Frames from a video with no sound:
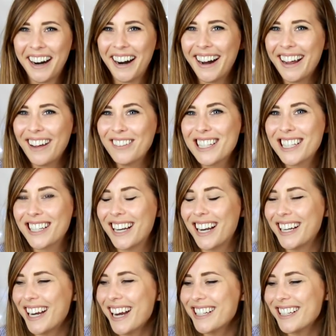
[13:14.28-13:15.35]
I haven't done
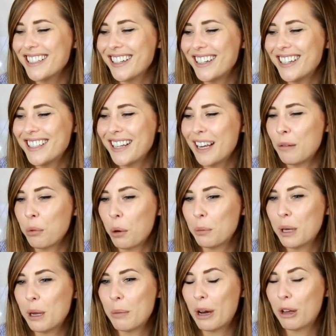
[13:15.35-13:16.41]
any exercise in
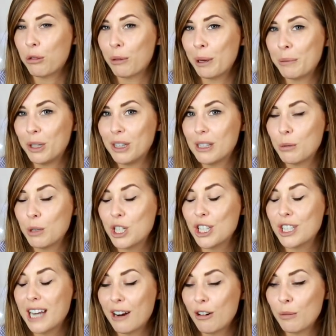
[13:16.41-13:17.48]
probably about 3 months, which
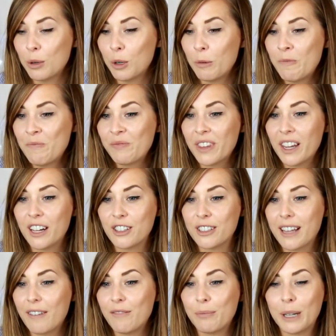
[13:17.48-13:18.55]
is terrible. I
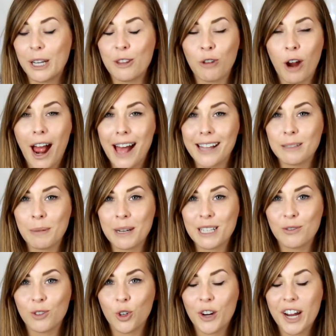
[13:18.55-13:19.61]
just haven't been in the right headspace
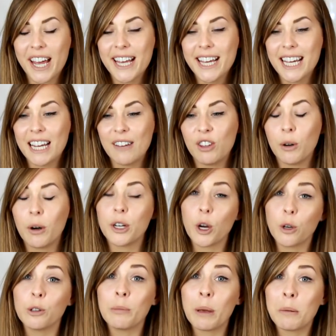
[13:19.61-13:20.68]
for it, even though I
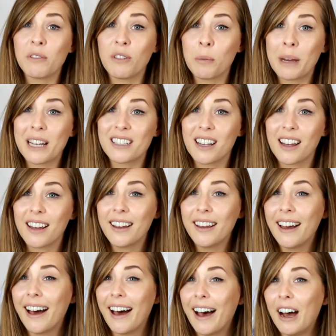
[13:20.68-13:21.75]
know it would make me feel better.
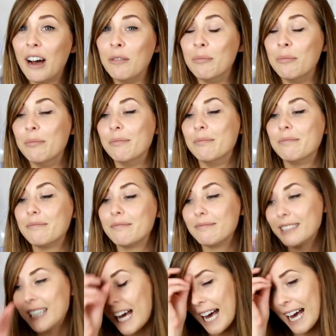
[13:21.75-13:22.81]

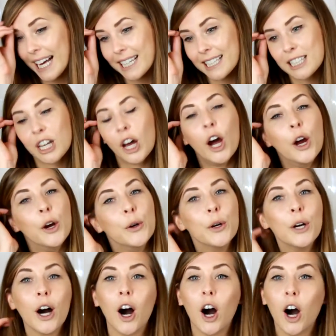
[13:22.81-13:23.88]
Yeah, so